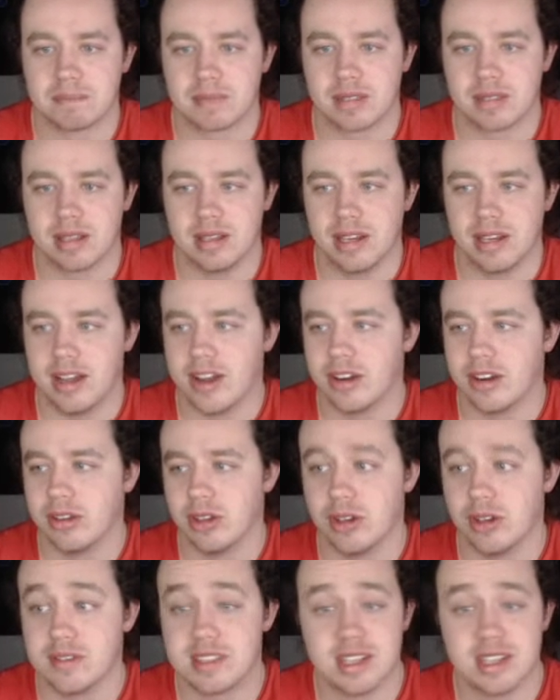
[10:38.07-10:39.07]
Now I don't know
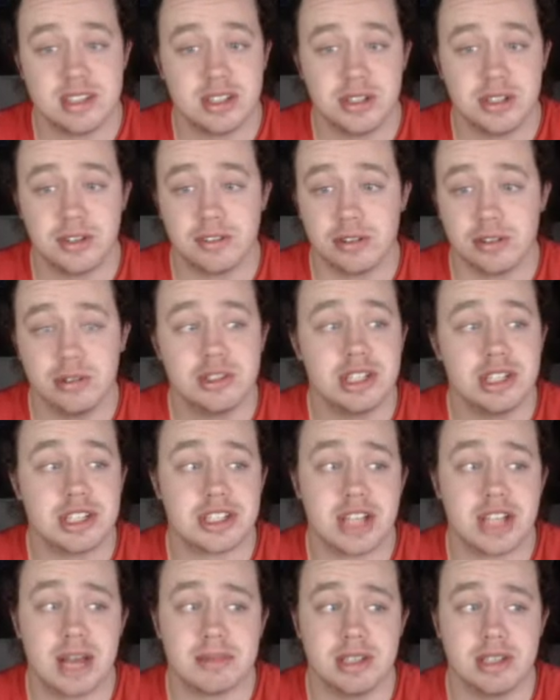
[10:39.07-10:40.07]
if Santino Ferrucci is a
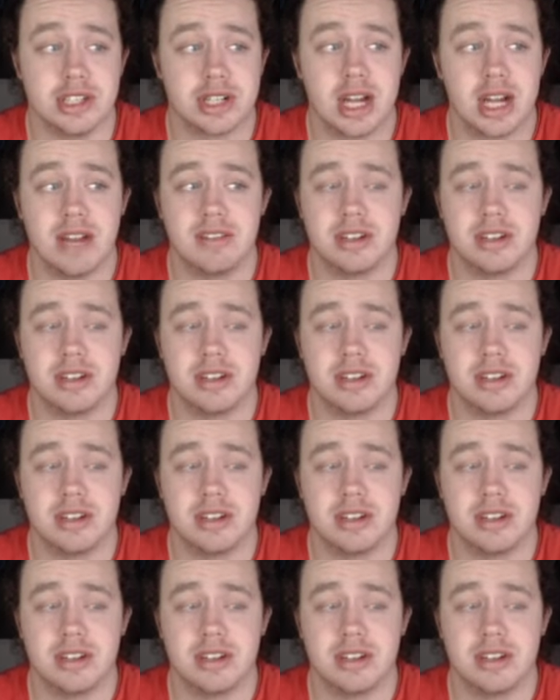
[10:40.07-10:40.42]
top 10 driver.